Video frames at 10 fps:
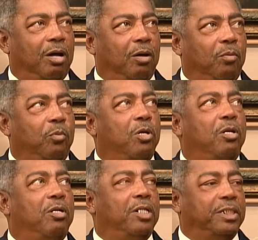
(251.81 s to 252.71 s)

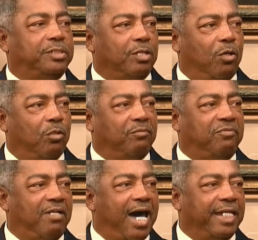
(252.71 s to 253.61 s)
words on
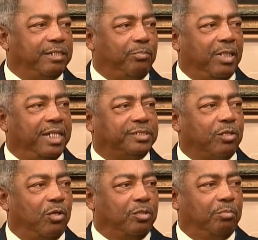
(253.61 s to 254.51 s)
Friday placed
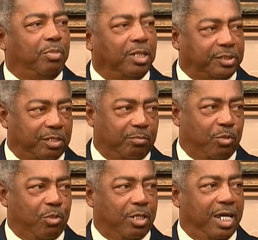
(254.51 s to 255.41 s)
on the bulletin
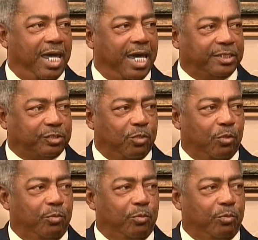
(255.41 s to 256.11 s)
board at school.